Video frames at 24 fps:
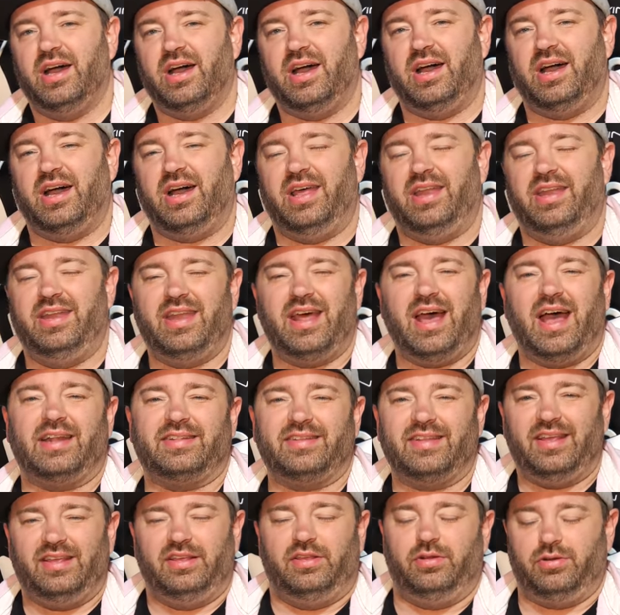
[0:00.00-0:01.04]
uh,
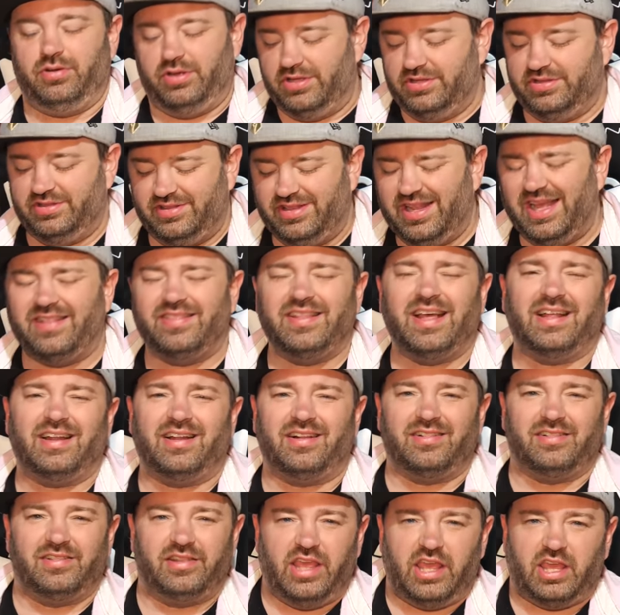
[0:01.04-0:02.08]
not you know not not
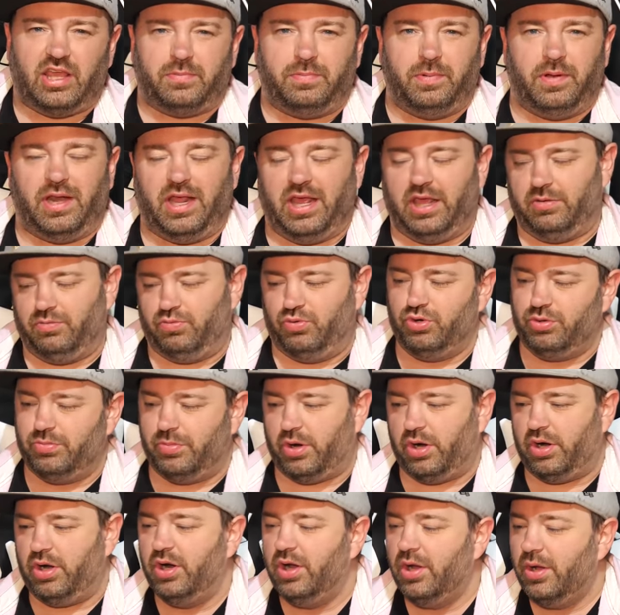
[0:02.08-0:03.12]
a leak, but a
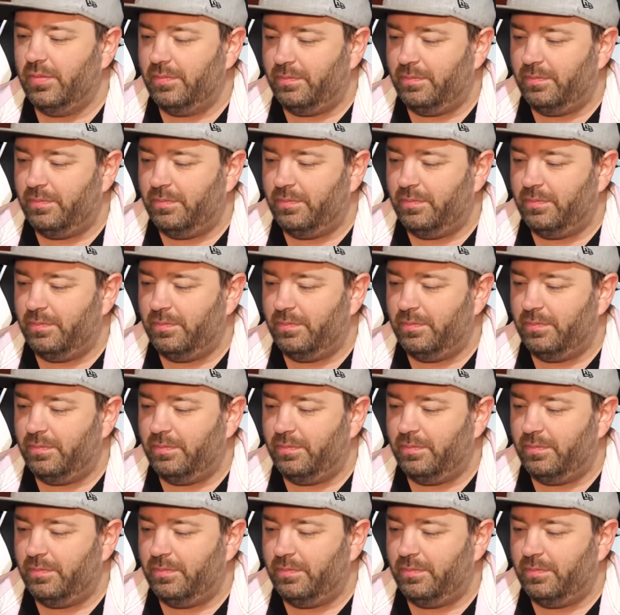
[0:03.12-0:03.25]
rumor.